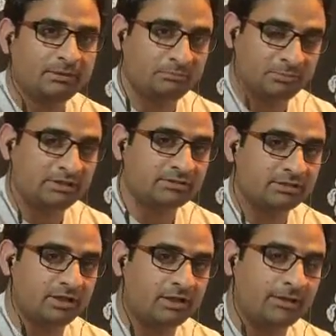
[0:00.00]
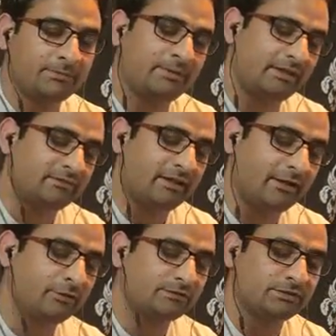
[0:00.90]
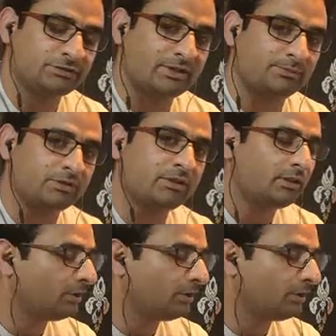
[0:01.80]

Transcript: but at the end of this chapter,